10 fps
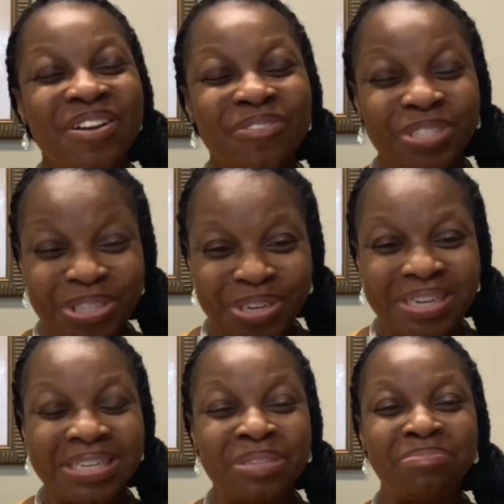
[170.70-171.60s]
with your
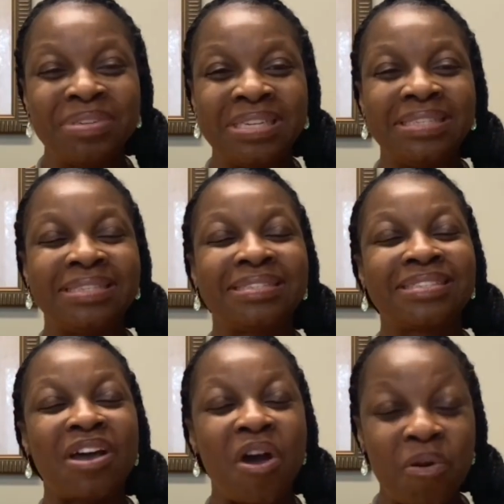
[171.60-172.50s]

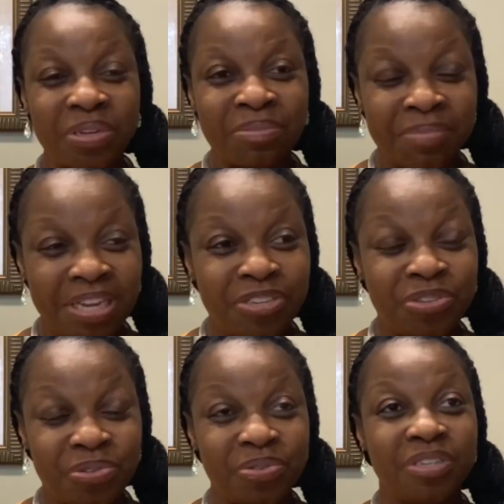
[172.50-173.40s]
independence, always make
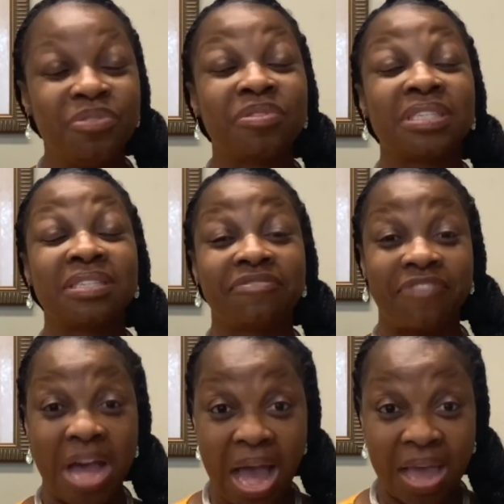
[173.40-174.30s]
sure you can
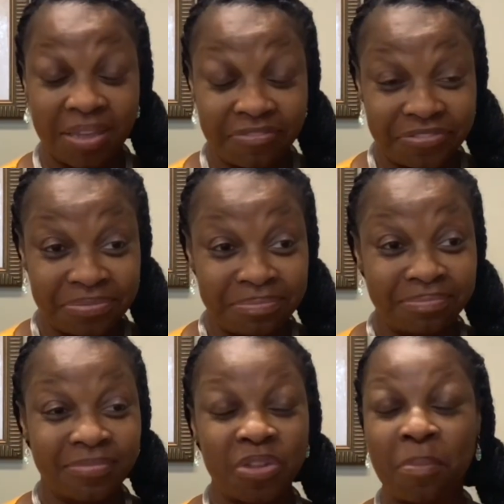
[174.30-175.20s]
survive
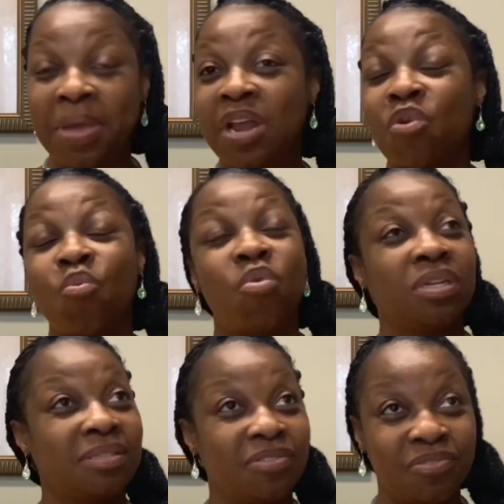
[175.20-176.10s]
no matter
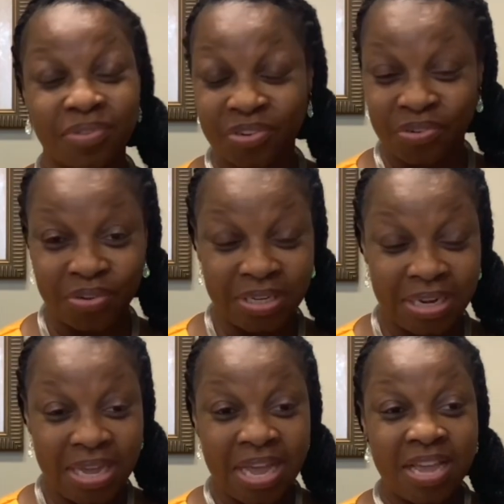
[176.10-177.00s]
what's going on.
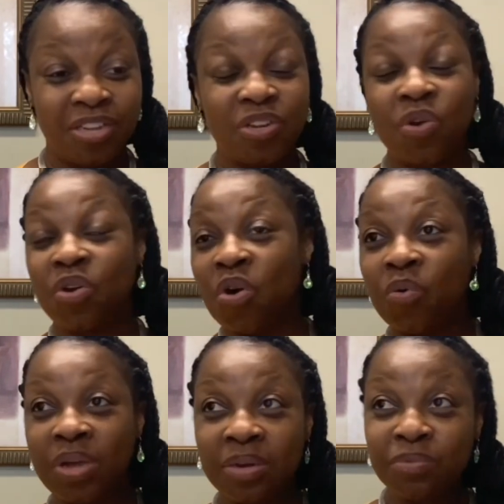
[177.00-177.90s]
Don't
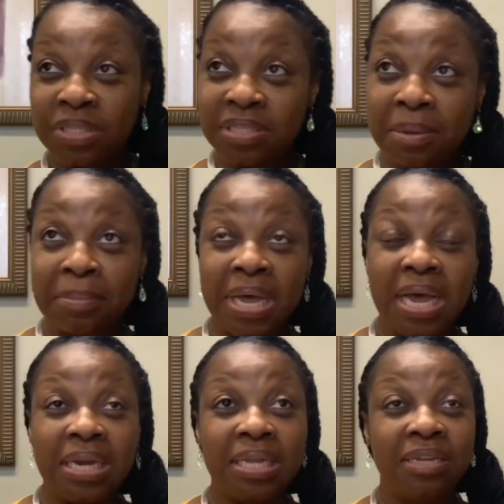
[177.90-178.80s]
go in with
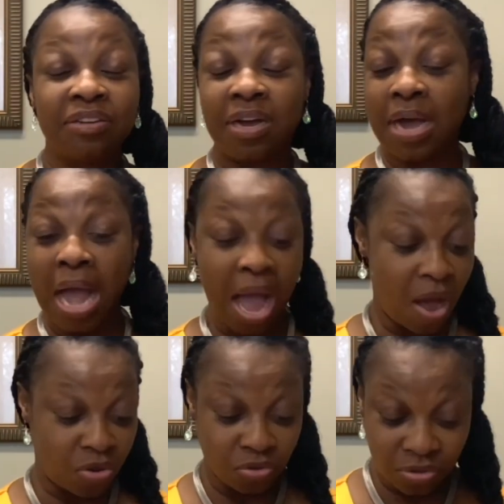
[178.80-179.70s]
somebody, a
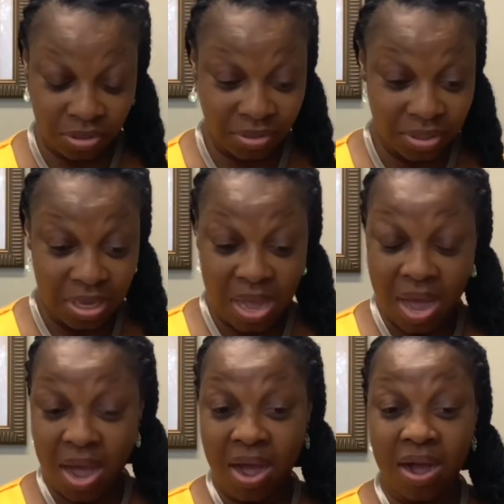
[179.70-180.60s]
house,
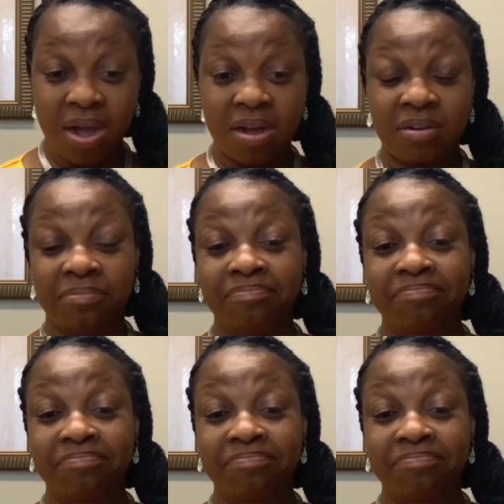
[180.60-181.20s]
a